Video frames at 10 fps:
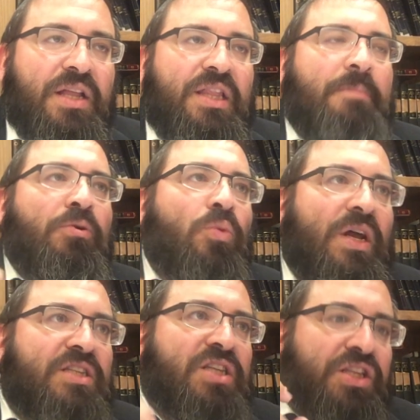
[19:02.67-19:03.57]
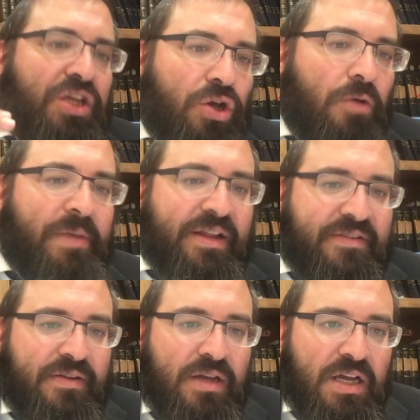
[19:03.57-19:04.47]
Number one is the
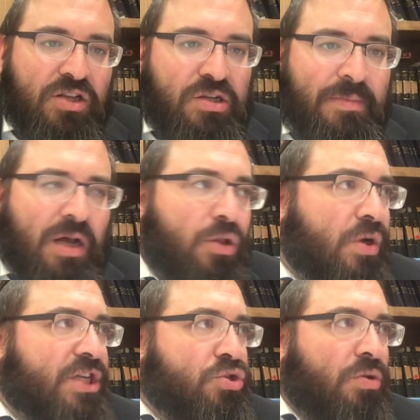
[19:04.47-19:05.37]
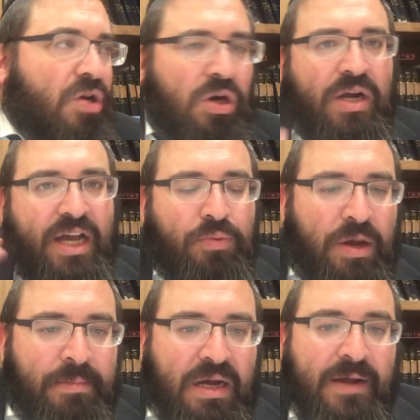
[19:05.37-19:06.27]
tiyomet. There's a machloket Shulchan Aruch and
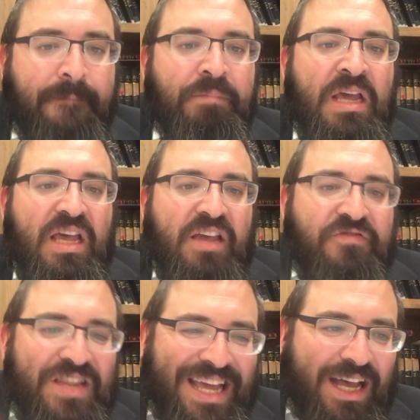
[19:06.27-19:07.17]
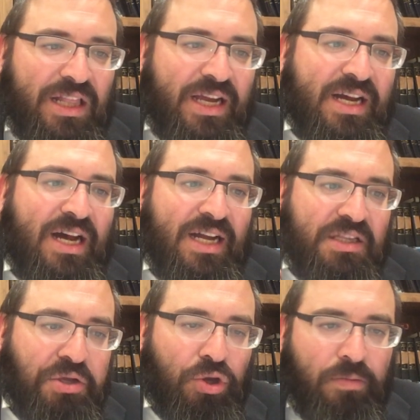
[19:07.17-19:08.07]
Ramah. If nechlika
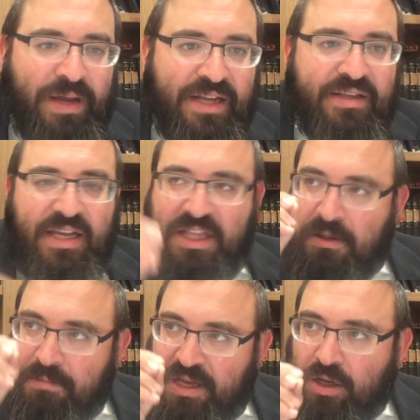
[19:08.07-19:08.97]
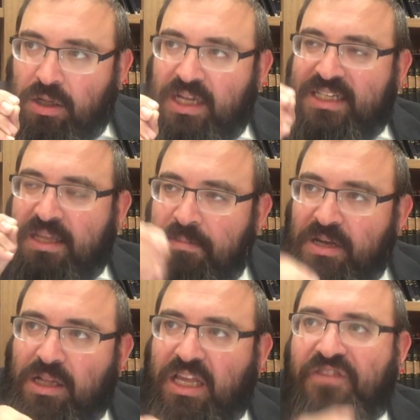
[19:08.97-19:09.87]
hatiyomet in the middle is the
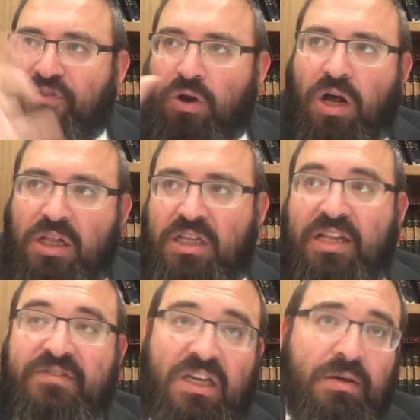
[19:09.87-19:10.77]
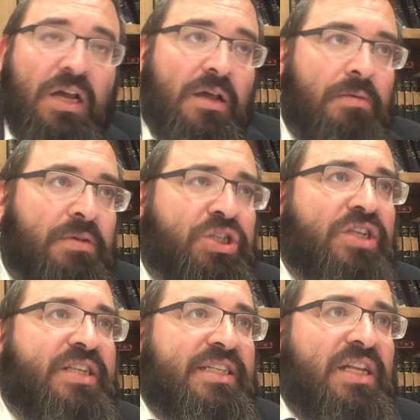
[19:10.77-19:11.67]
middle leaf or all the leaves. The Mishnah
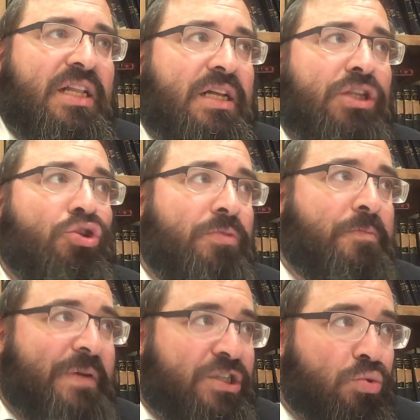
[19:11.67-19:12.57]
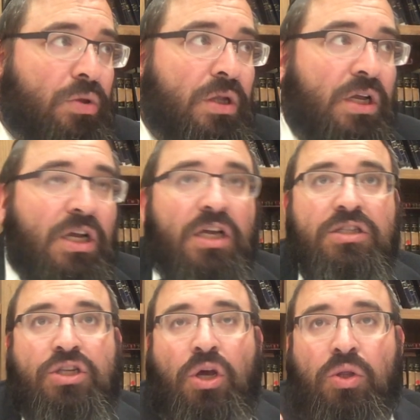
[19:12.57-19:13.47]
says nechlika hatiyomet pasul.
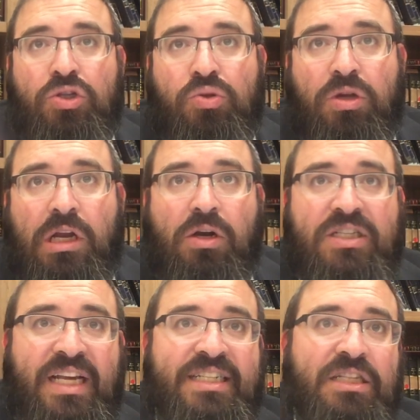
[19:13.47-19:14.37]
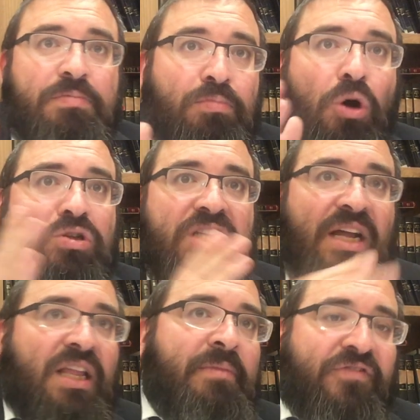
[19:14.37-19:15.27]
So the Shulchan Aruch says it's most
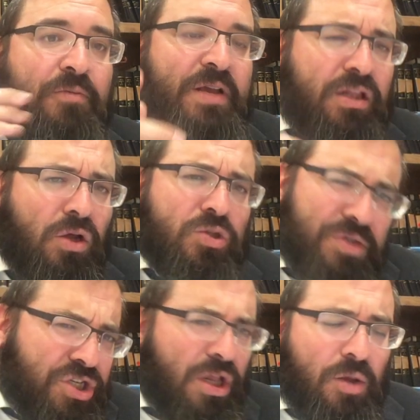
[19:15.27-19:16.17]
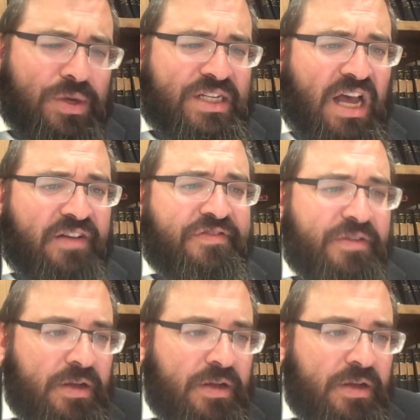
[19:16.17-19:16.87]
alim have to be closed, which you'll always have.